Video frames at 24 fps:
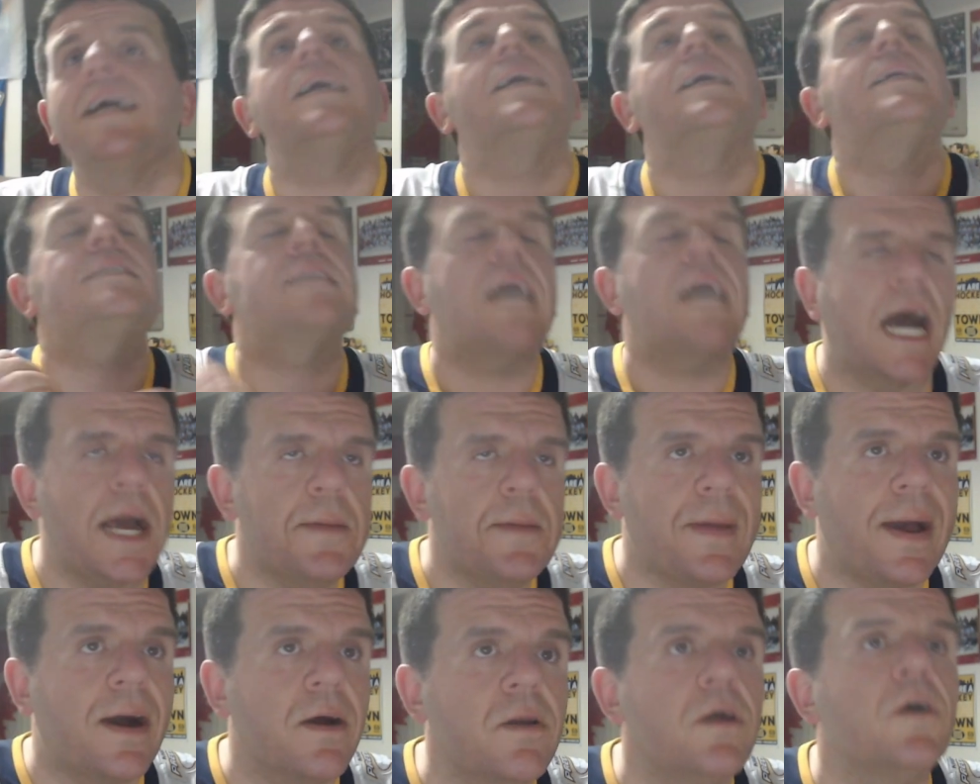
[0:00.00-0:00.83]
time
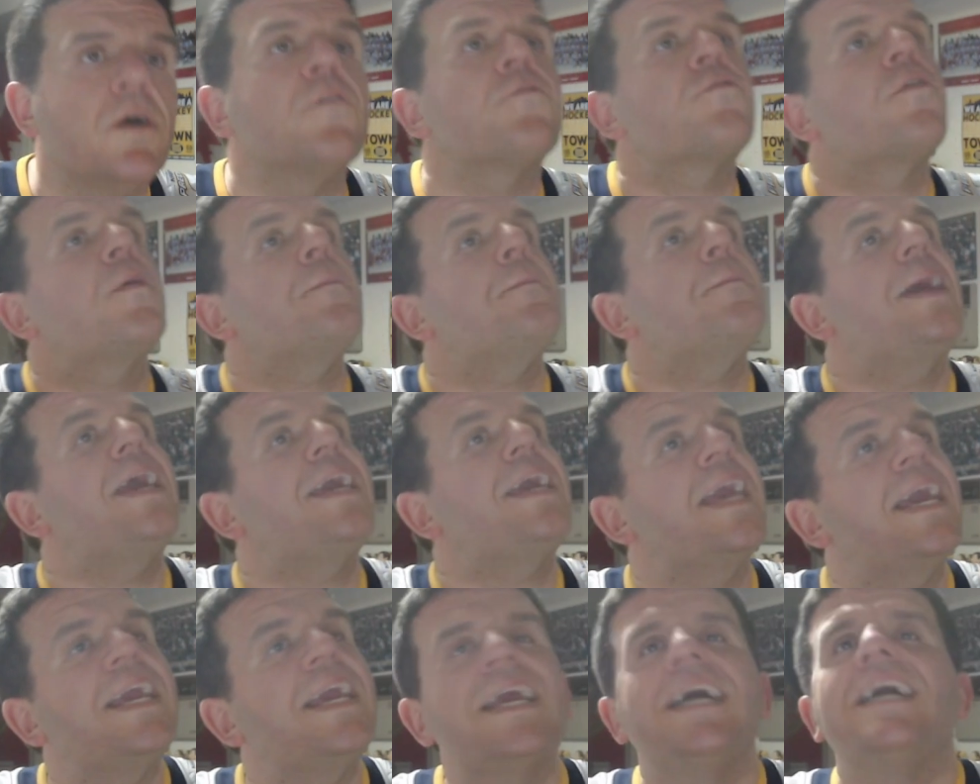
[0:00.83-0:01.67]
out from
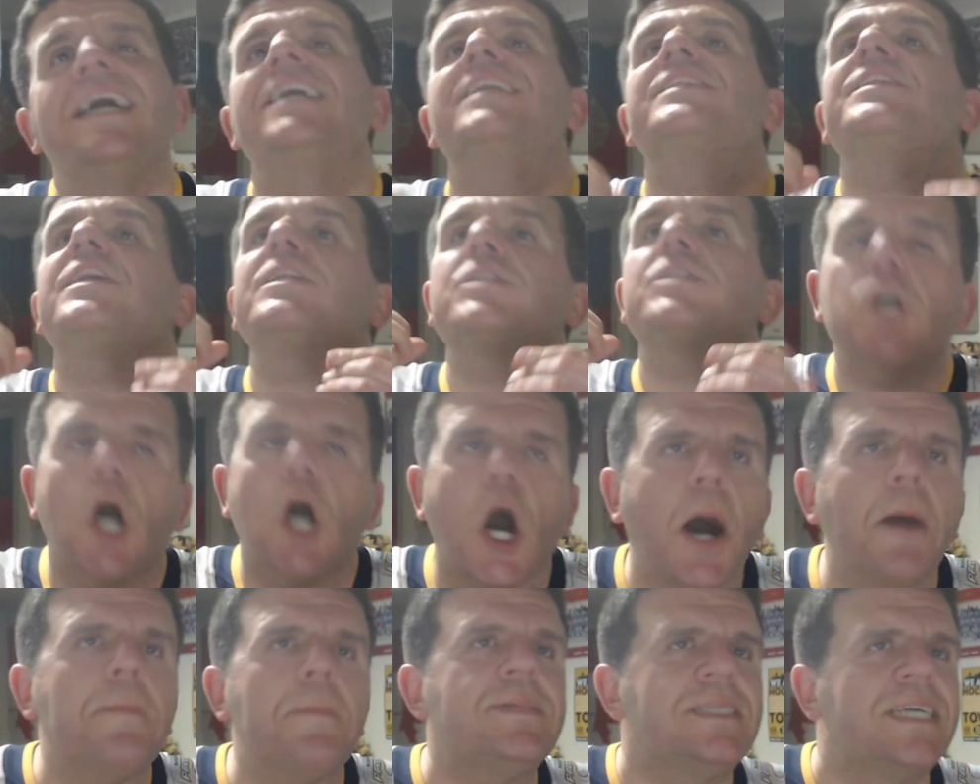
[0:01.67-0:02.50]
making the
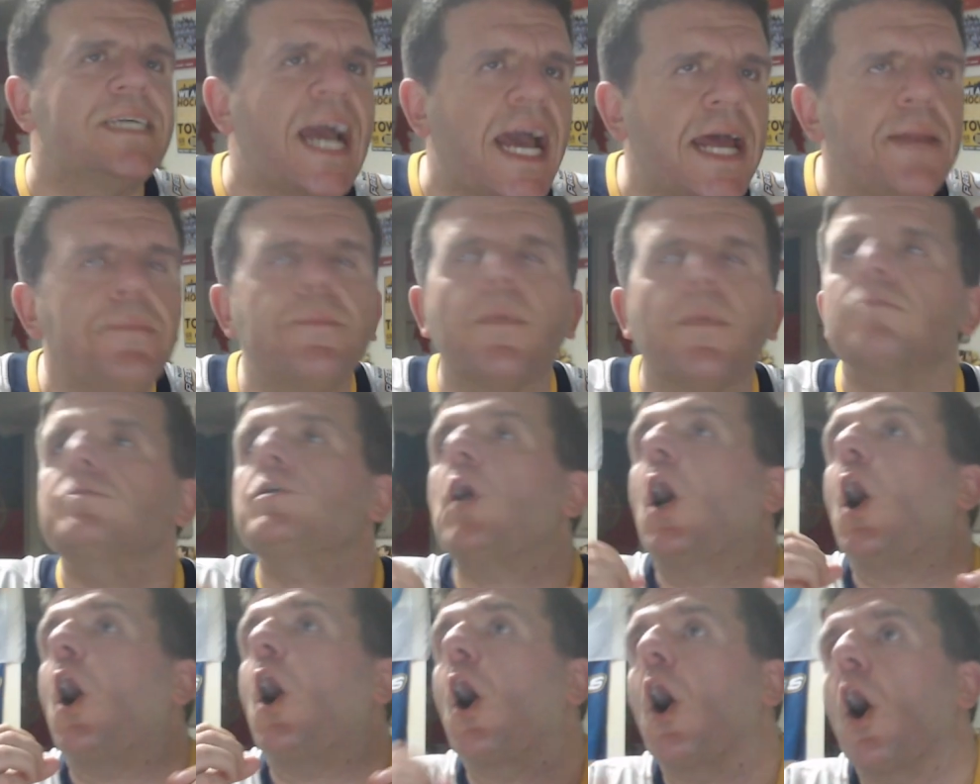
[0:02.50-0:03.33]
top 10 most
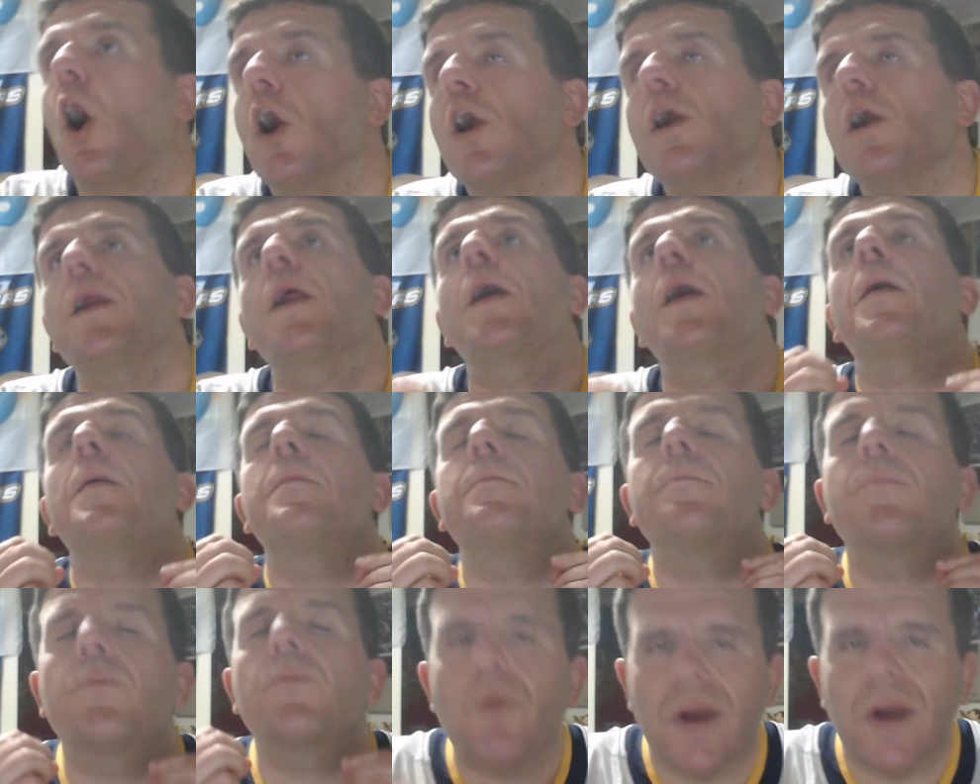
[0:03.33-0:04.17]

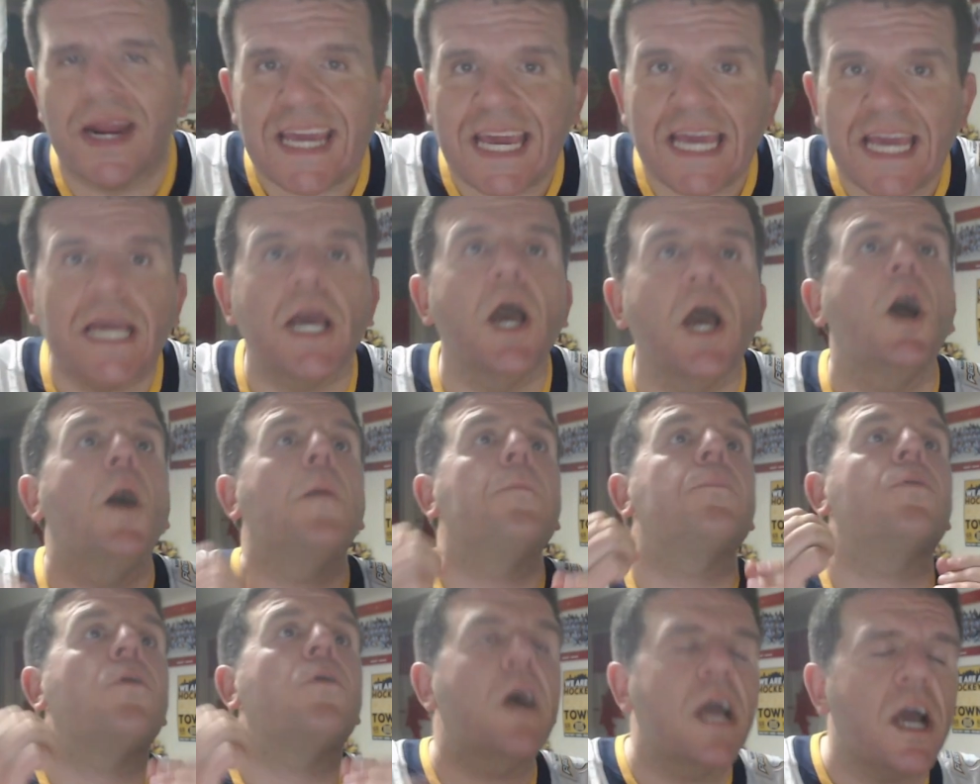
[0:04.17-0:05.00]
heartbreaking
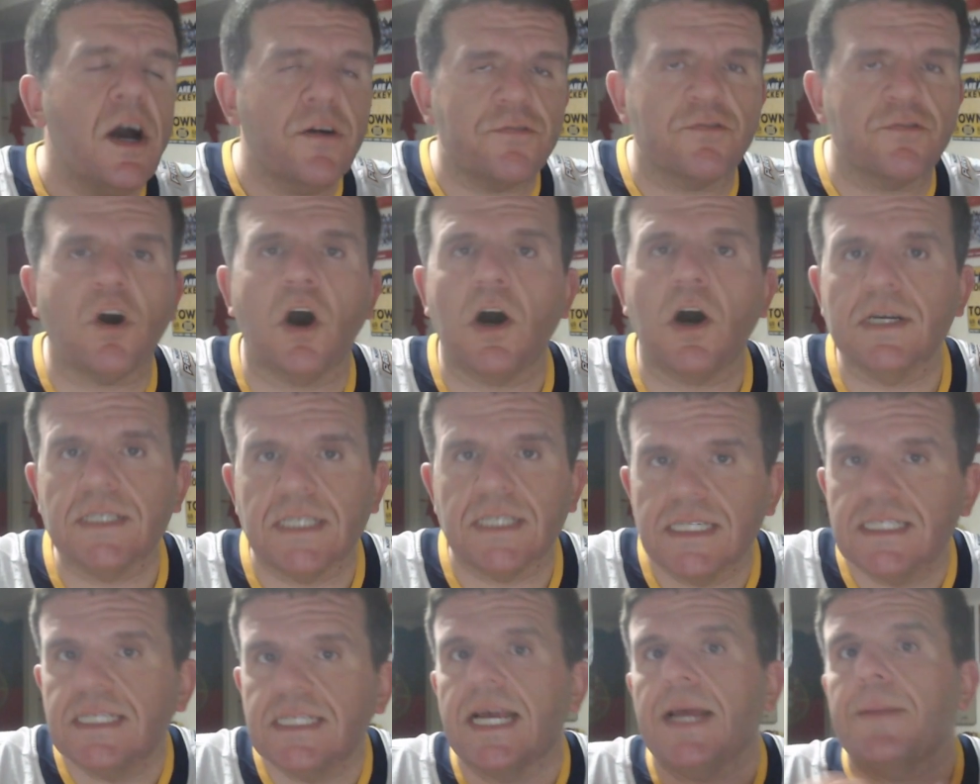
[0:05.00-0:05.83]
playoff losses
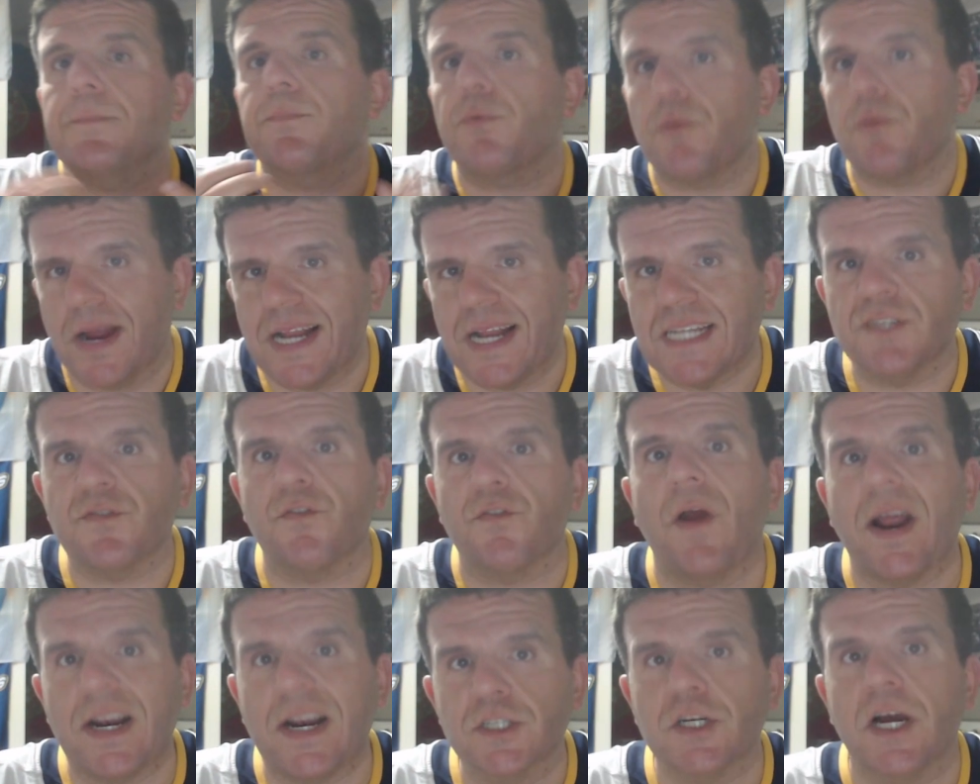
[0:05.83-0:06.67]
in Preds
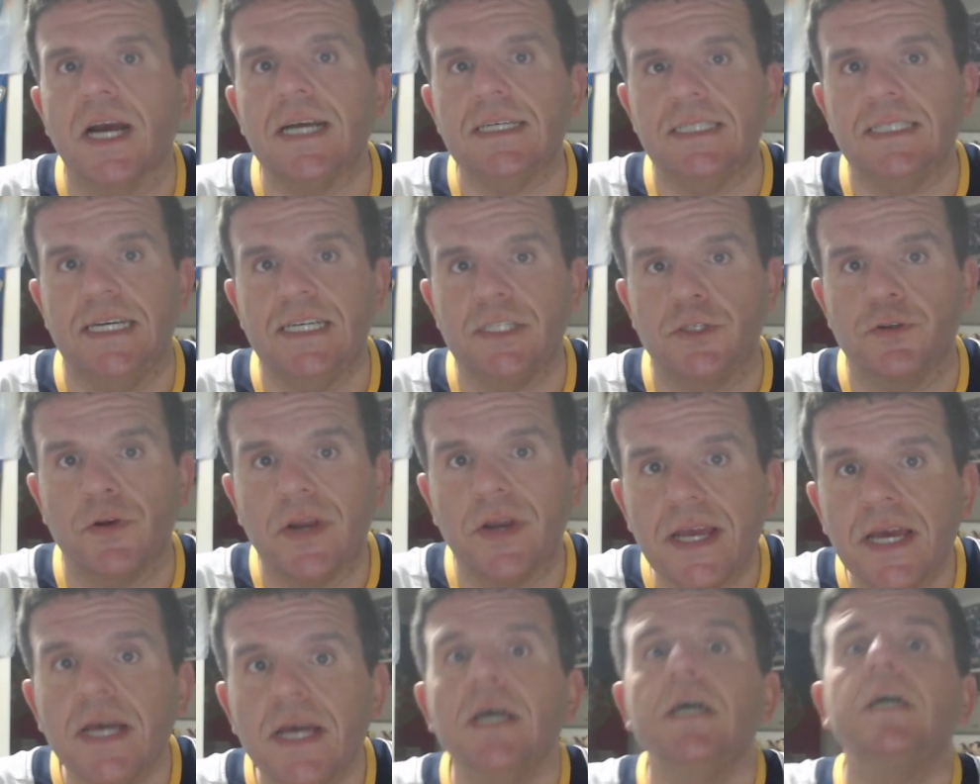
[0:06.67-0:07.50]
franchise history
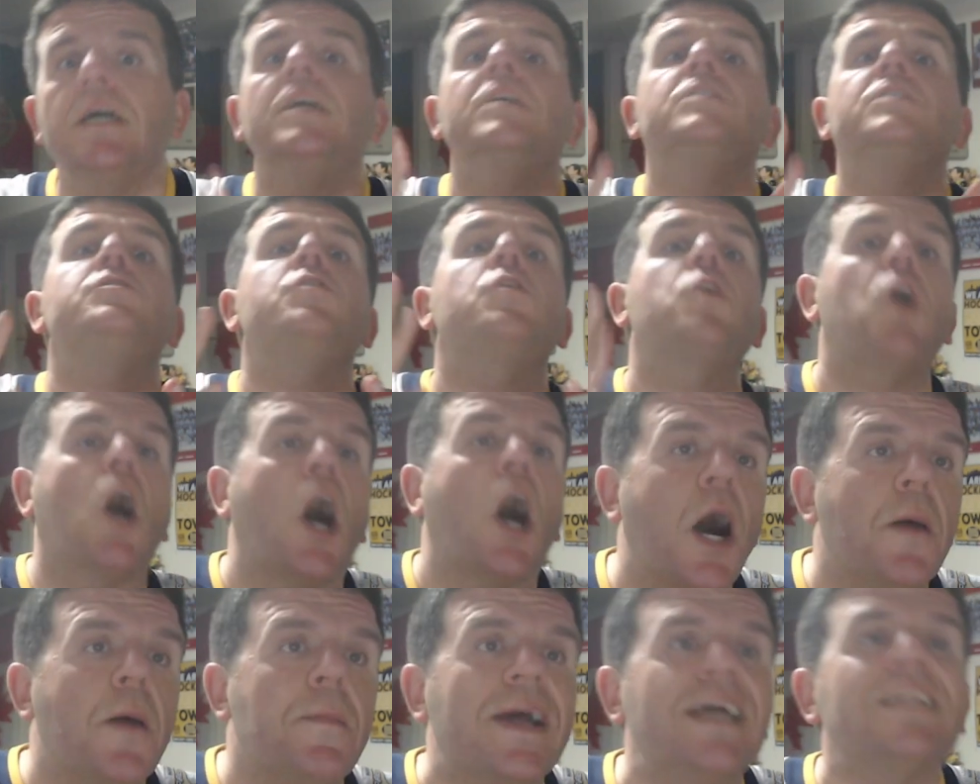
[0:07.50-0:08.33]
to
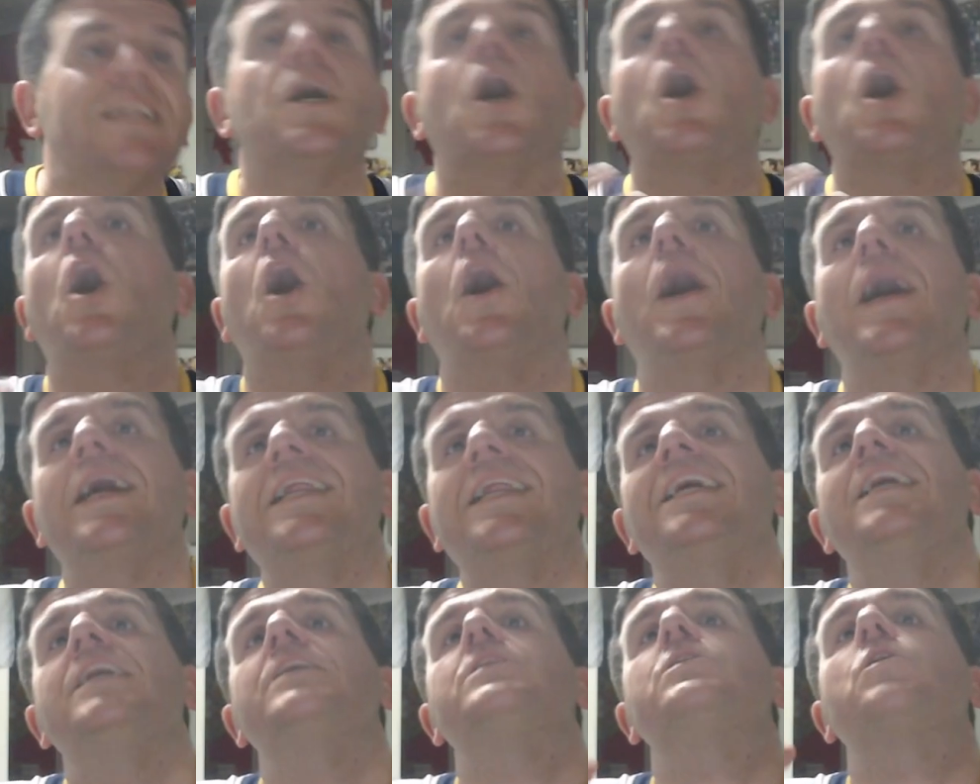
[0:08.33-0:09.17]
comment on
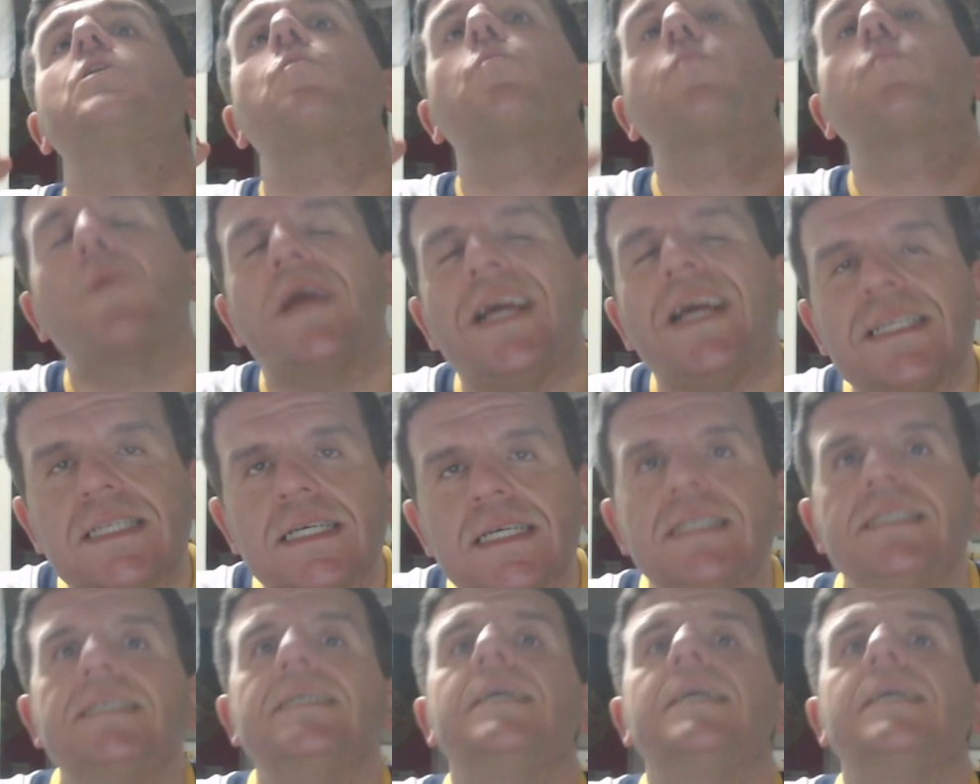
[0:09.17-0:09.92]
the recent